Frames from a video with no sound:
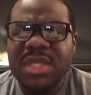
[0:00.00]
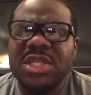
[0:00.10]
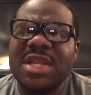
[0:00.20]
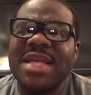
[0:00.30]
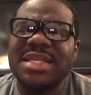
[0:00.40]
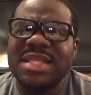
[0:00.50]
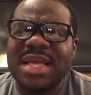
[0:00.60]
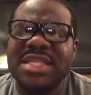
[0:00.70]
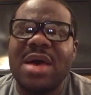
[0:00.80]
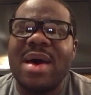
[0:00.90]
so that
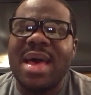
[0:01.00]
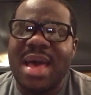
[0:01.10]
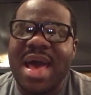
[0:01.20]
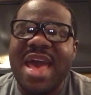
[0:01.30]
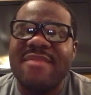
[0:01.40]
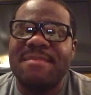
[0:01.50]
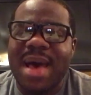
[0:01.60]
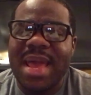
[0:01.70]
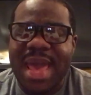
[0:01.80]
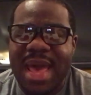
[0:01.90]
that's how I I have
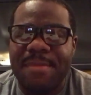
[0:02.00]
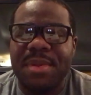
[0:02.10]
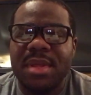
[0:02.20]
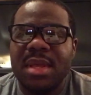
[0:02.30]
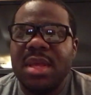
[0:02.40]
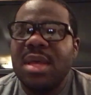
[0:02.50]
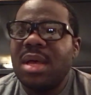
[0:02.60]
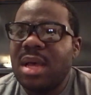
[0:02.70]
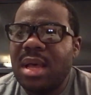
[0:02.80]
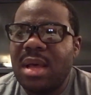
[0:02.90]
my app.
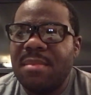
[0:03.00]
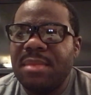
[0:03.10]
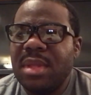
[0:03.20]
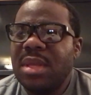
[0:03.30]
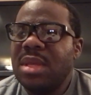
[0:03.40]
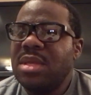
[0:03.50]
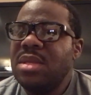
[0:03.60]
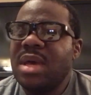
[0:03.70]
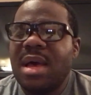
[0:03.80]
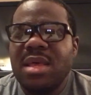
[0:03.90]
Um,
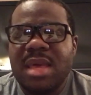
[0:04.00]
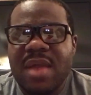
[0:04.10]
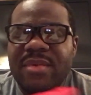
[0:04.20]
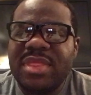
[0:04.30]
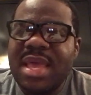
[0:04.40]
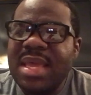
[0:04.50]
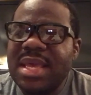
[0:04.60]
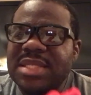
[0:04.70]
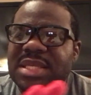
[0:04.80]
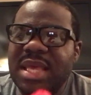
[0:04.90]
you got everything
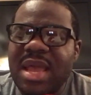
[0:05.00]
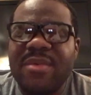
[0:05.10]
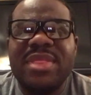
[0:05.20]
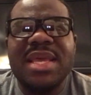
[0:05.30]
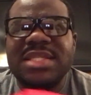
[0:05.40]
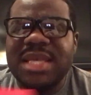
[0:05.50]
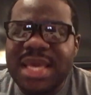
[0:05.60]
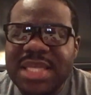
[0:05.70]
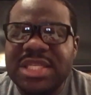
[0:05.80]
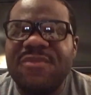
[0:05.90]
is everything is
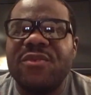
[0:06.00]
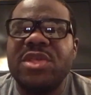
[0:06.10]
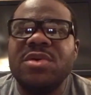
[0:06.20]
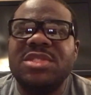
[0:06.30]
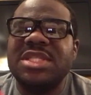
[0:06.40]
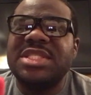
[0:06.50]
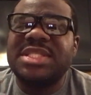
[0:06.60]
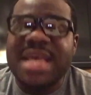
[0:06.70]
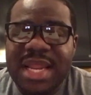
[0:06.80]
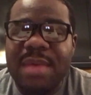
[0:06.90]
easy for you to
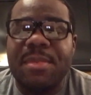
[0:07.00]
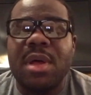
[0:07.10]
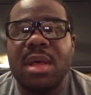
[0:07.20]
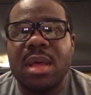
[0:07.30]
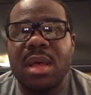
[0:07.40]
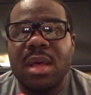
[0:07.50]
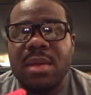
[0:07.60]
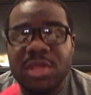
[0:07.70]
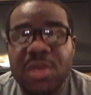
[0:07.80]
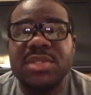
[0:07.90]
set up
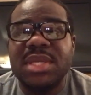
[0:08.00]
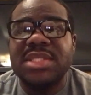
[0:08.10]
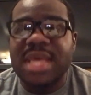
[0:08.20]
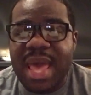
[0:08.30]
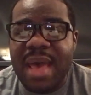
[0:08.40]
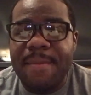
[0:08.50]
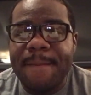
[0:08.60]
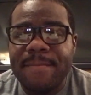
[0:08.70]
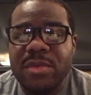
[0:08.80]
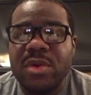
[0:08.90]
using this app.
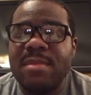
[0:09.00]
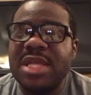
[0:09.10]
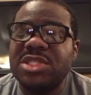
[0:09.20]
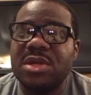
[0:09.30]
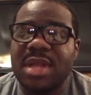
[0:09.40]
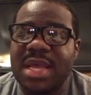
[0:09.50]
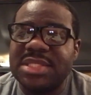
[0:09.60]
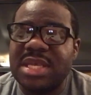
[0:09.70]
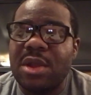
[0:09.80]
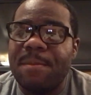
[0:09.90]
You're gonna make sure, like I
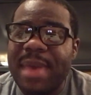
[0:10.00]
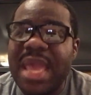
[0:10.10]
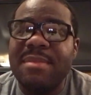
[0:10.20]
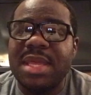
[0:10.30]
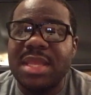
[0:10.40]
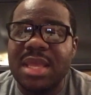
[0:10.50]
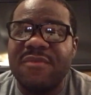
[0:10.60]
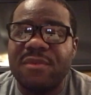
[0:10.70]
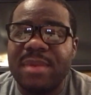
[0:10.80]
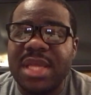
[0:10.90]
said, your payment
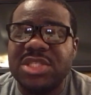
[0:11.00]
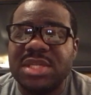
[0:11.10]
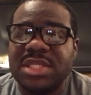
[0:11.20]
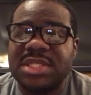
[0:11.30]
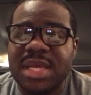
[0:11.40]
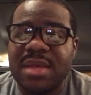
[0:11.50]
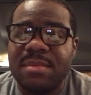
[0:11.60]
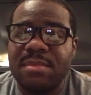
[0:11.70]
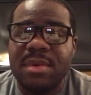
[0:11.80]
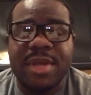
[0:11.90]
information is set
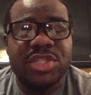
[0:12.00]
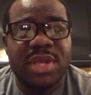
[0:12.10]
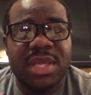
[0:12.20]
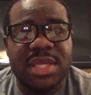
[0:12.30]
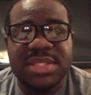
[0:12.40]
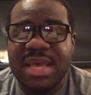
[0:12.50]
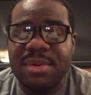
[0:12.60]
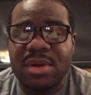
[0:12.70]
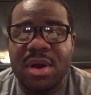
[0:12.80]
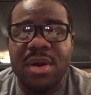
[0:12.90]
up. You make sure you have a good
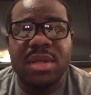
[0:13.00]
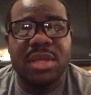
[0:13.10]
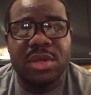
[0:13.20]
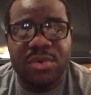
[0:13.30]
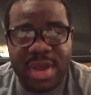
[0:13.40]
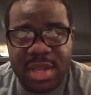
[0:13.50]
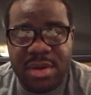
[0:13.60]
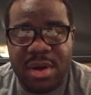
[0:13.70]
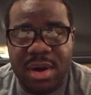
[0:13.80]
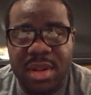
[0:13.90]
debit card, a good credit
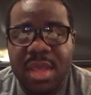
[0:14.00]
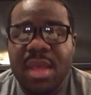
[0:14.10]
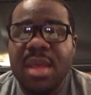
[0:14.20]
card.